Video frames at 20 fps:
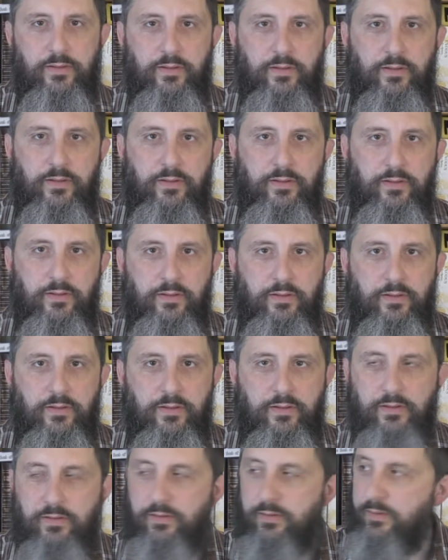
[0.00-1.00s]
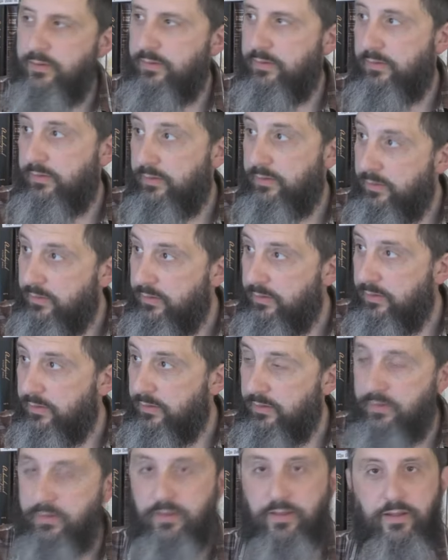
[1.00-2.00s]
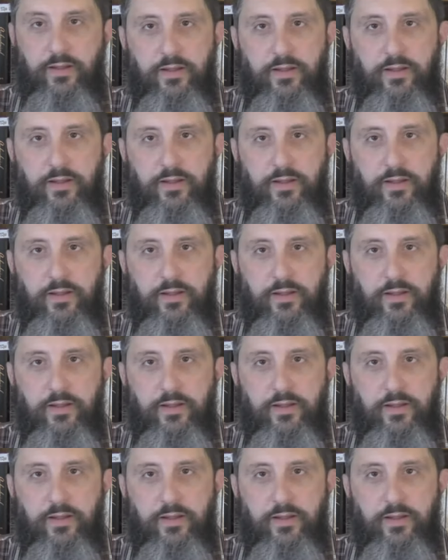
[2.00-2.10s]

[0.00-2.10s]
Nothing is said.